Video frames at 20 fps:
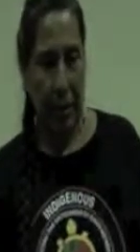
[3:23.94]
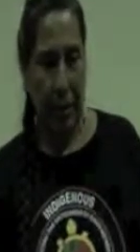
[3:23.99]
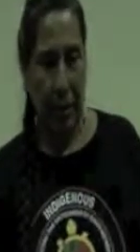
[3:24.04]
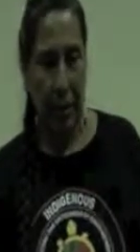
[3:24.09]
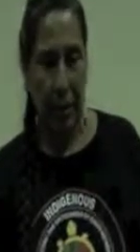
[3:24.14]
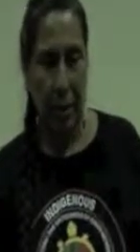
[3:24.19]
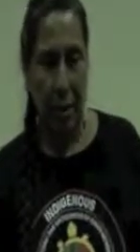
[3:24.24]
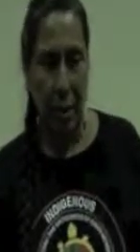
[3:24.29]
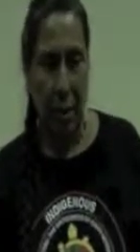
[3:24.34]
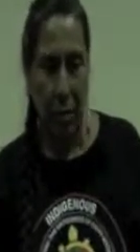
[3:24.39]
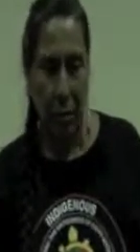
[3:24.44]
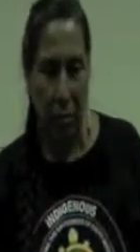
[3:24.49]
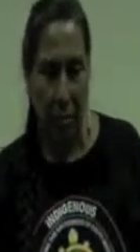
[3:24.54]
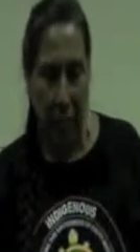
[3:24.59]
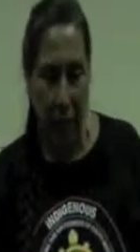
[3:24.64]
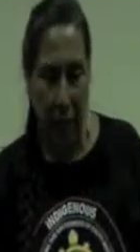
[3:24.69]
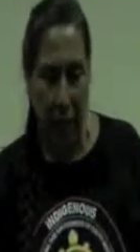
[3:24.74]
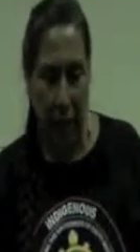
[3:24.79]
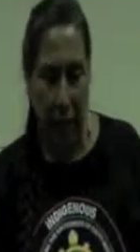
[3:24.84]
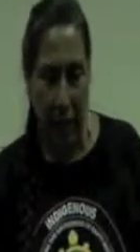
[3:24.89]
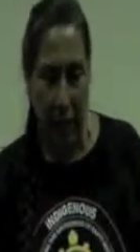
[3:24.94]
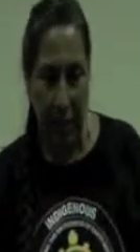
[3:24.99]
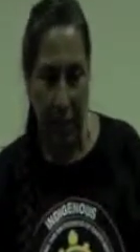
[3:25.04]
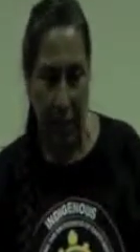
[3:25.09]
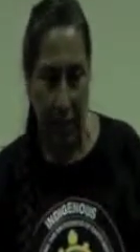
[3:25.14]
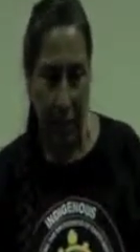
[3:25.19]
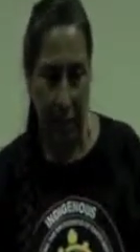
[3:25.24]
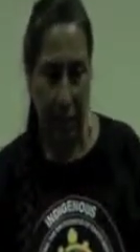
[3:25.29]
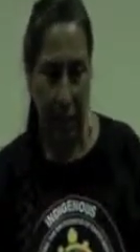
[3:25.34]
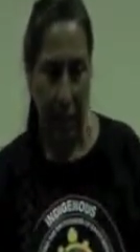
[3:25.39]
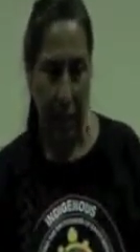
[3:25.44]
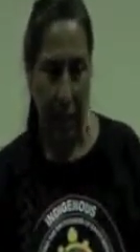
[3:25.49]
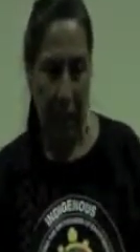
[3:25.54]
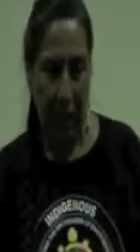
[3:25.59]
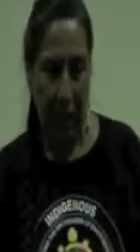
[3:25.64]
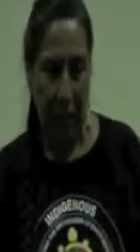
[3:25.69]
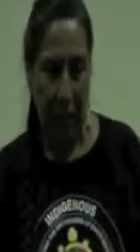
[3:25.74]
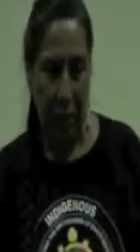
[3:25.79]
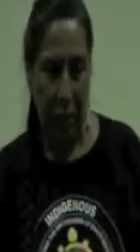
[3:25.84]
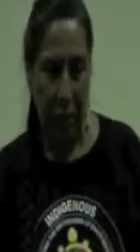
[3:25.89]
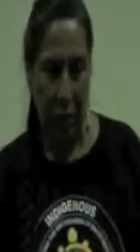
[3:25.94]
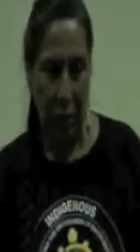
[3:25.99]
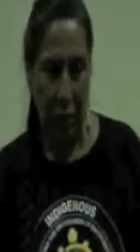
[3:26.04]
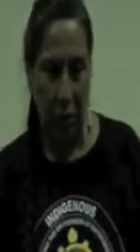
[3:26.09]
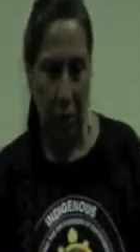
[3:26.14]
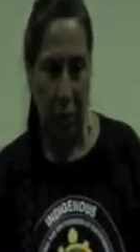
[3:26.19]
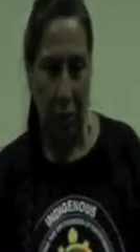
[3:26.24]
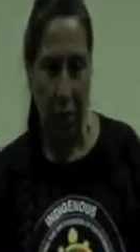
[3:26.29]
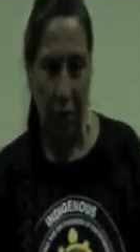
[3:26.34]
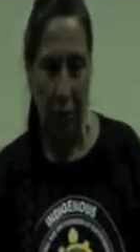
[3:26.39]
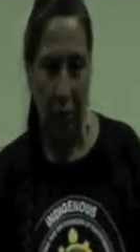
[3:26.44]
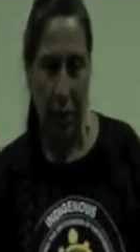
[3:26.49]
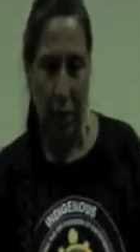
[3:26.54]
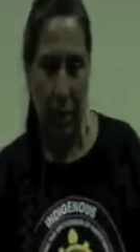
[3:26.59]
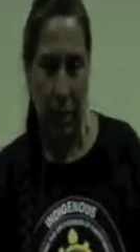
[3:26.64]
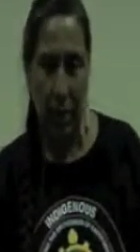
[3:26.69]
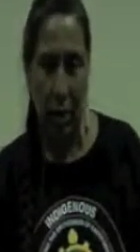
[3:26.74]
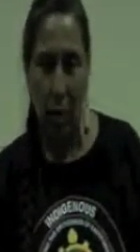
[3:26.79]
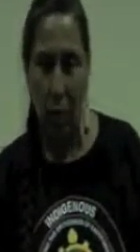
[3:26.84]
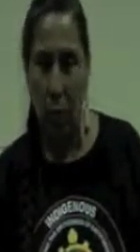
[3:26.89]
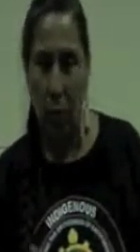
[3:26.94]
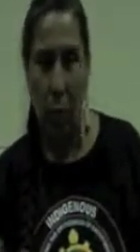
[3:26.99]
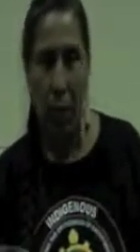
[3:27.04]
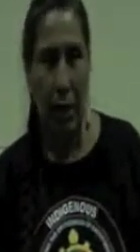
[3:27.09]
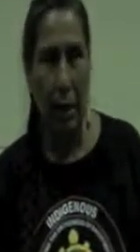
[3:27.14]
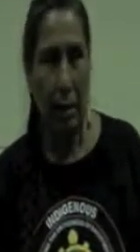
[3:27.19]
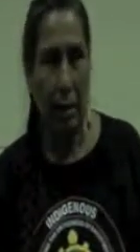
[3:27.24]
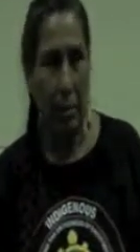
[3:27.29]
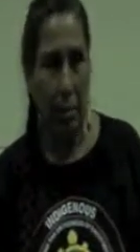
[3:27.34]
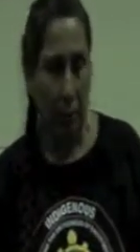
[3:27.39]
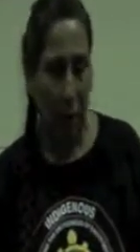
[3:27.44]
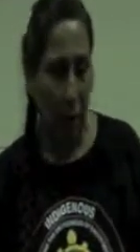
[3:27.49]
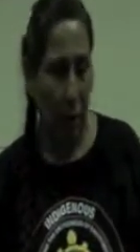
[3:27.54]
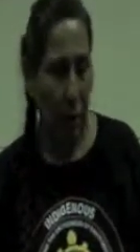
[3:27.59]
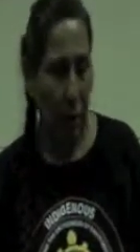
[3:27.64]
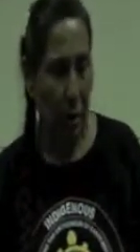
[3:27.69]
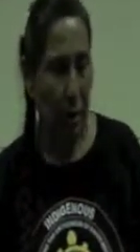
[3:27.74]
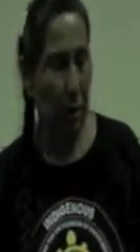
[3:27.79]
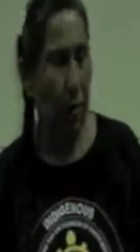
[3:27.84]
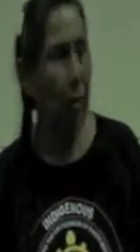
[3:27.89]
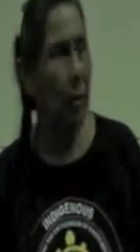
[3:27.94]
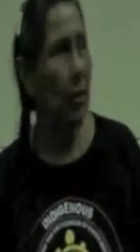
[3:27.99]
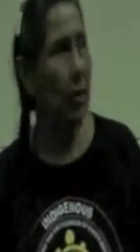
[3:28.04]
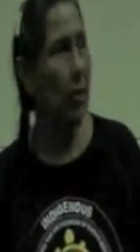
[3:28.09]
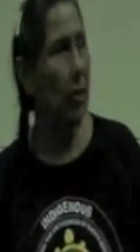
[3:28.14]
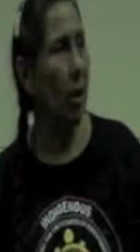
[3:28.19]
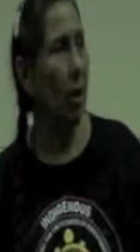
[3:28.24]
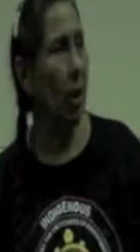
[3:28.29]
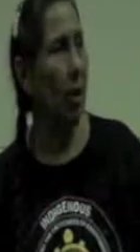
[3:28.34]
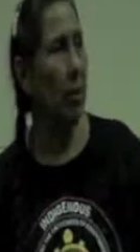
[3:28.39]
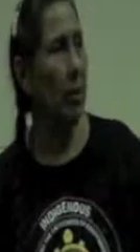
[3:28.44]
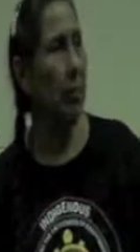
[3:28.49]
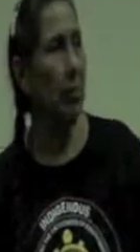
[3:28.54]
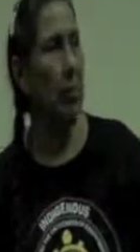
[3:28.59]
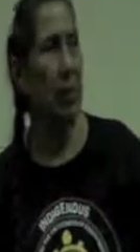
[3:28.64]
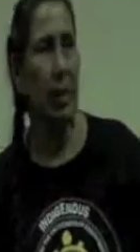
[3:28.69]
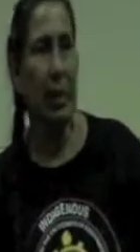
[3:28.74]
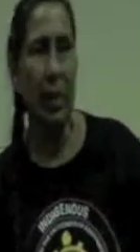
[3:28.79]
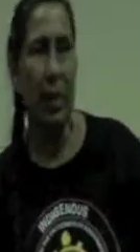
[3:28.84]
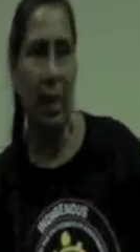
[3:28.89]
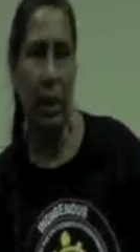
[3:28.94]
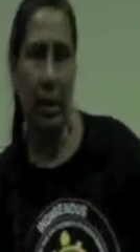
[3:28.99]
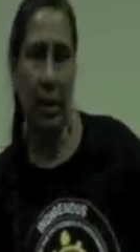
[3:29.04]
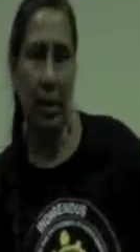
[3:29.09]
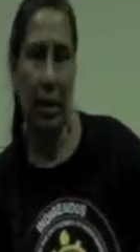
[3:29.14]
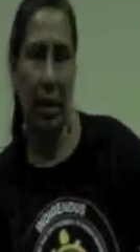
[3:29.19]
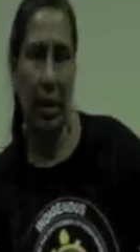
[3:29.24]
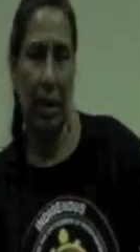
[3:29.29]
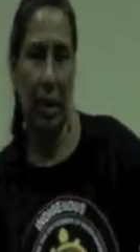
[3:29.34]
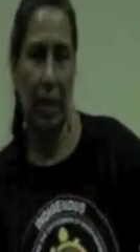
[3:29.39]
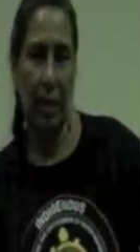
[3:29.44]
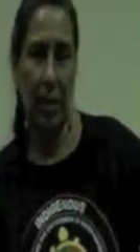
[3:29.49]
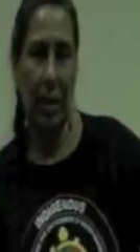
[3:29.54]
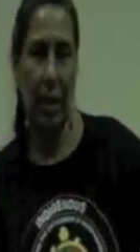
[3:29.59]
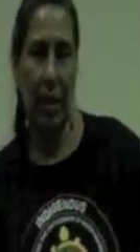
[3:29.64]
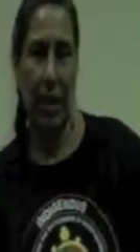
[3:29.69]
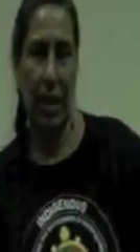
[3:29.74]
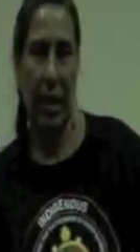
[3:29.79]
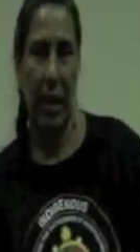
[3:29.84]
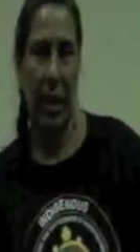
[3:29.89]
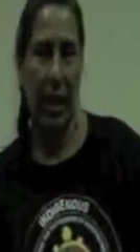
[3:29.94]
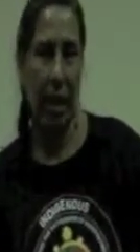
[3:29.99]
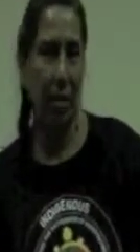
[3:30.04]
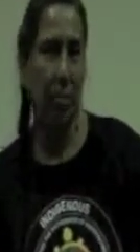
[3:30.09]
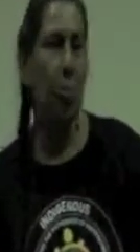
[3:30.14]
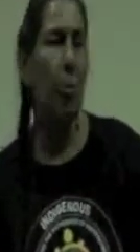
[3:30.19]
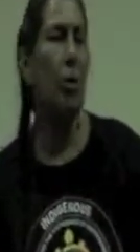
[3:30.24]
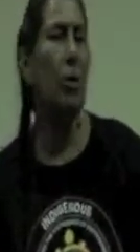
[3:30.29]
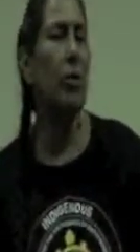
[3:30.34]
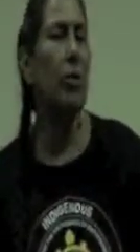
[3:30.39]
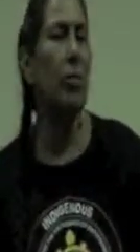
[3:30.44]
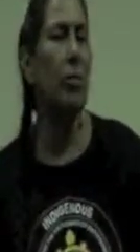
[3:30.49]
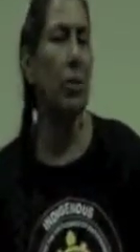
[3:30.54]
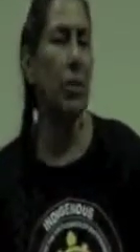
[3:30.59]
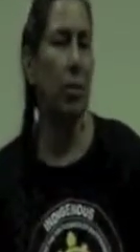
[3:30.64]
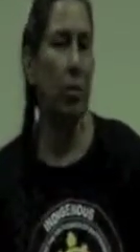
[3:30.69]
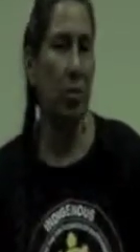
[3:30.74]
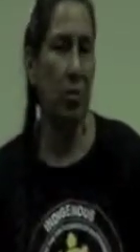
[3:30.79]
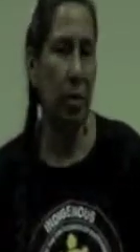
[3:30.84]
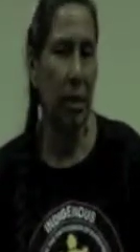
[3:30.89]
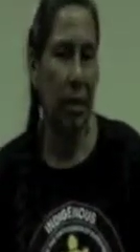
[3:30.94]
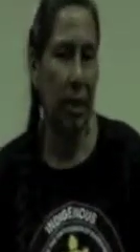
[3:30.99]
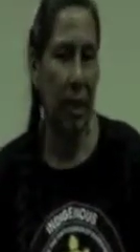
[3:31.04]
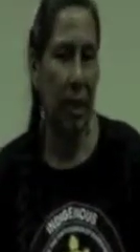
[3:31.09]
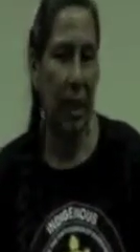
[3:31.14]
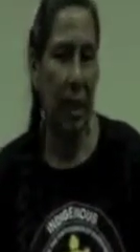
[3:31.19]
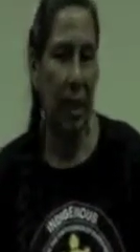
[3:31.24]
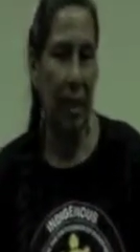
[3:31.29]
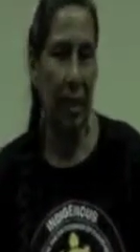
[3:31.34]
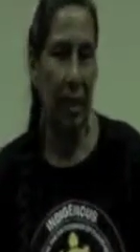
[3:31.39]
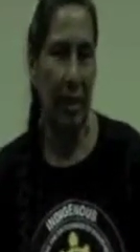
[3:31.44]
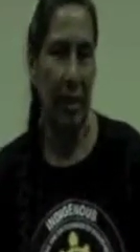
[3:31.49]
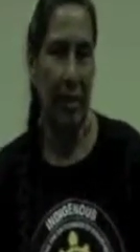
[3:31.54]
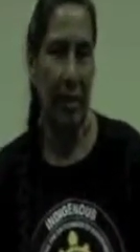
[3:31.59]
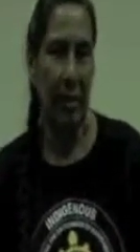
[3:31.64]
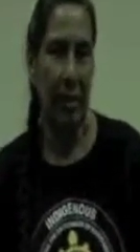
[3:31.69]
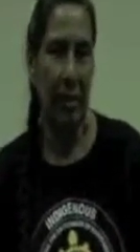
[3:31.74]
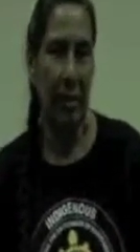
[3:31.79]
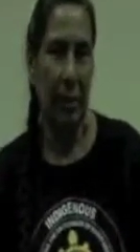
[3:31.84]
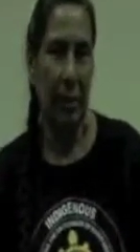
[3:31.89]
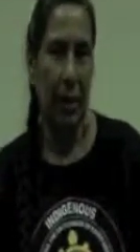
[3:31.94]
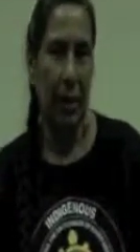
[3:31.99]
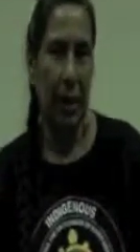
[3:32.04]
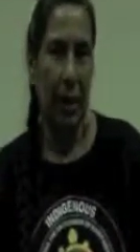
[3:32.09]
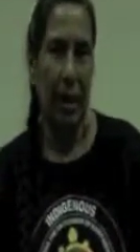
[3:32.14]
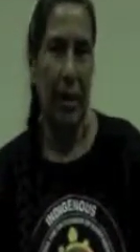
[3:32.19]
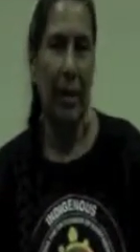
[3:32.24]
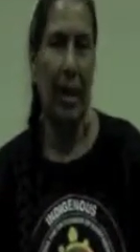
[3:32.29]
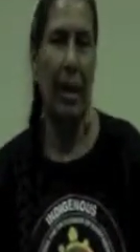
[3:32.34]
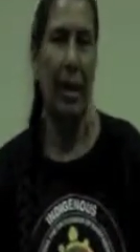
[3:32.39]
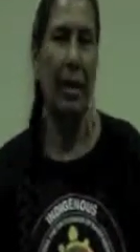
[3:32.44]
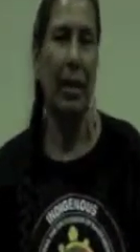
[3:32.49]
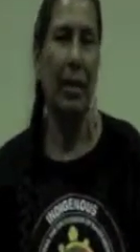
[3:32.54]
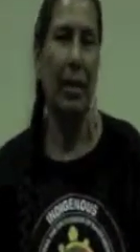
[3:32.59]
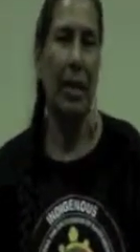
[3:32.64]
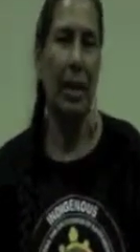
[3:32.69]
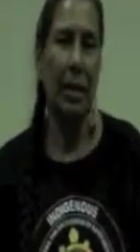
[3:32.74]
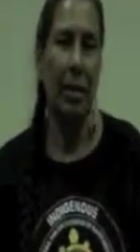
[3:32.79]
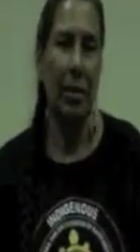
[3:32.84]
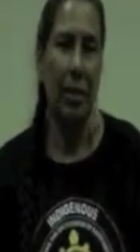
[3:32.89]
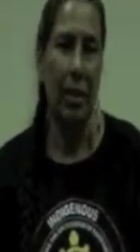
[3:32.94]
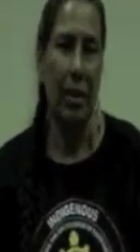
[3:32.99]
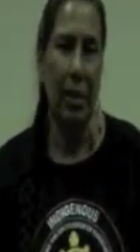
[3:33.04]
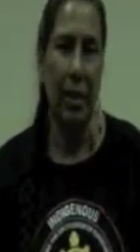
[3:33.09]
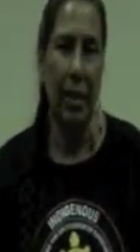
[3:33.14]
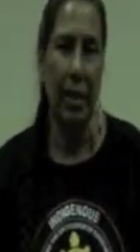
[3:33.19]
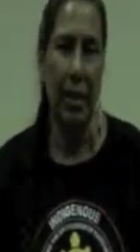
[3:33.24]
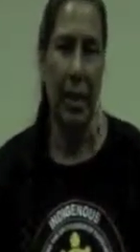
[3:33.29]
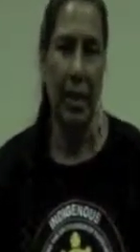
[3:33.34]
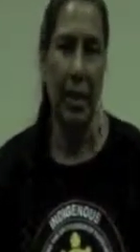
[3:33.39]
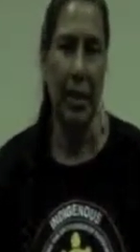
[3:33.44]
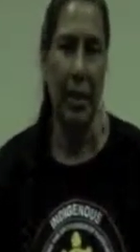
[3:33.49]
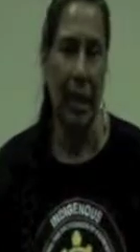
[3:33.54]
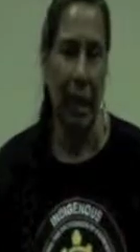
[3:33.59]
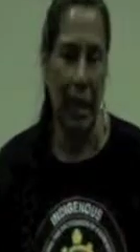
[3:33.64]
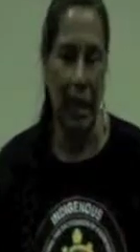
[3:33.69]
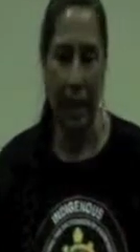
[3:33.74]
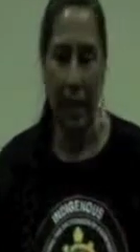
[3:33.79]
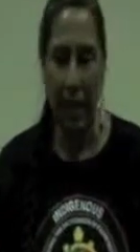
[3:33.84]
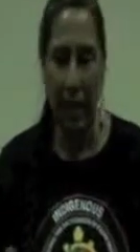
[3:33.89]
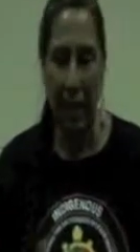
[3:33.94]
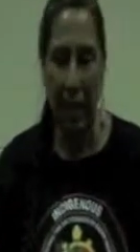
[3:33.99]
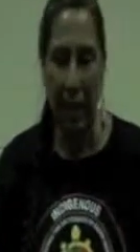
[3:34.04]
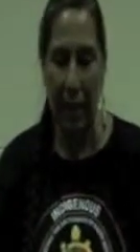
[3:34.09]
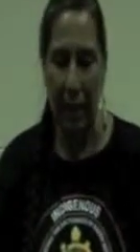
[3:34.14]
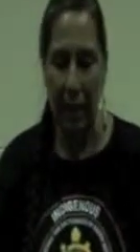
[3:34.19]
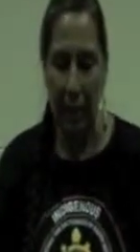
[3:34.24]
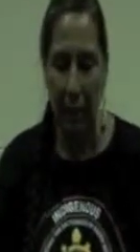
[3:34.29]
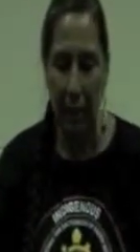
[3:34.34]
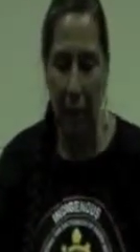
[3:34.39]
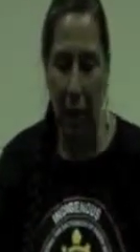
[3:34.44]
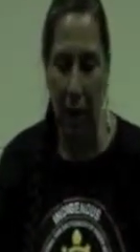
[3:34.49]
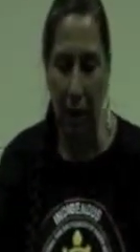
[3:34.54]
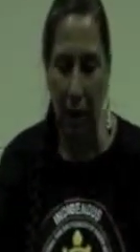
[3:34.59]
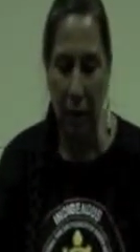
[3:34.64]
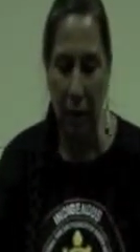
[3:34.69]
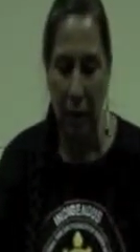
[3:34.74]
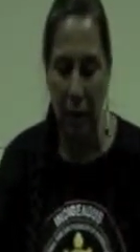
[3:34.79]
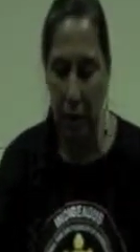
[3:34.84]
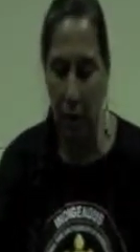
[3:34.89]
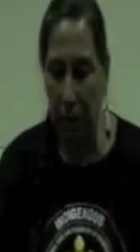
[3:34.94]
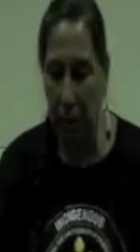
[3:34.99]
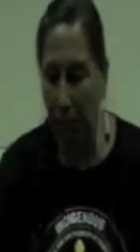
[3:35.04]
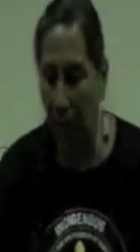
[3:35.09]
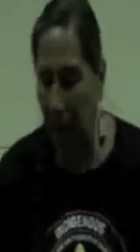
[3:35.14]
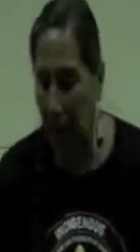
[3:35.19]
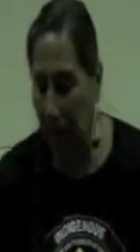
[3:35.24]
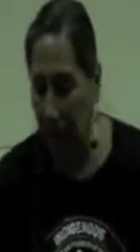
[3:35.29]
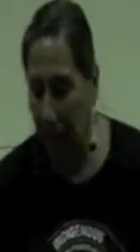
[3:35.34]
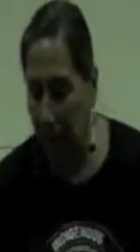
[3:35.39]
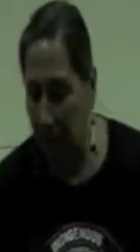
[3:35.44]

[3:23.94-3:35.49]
are so fine that should there be no wind blowing, you could toss them in the air and they would stay airborne for 3 days. They literally can, and the ground is black.